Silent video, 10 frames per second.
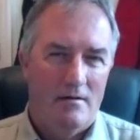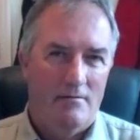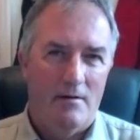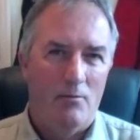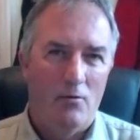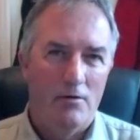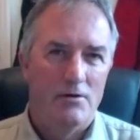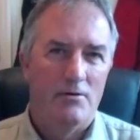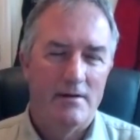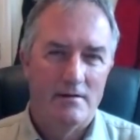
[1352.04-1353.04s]
If I'm
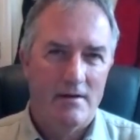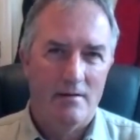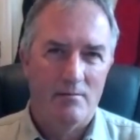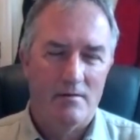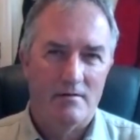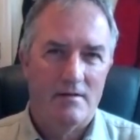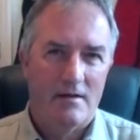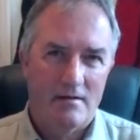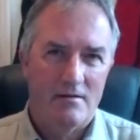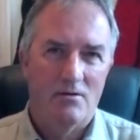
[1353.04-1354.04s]
overdoing statements,
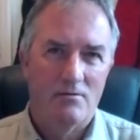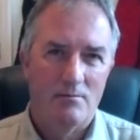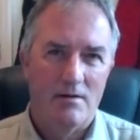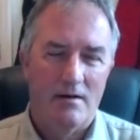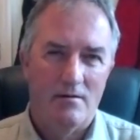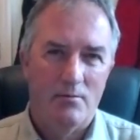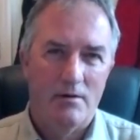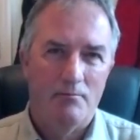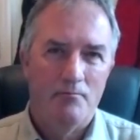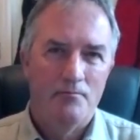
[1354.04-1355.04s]
they can tone them down a bit.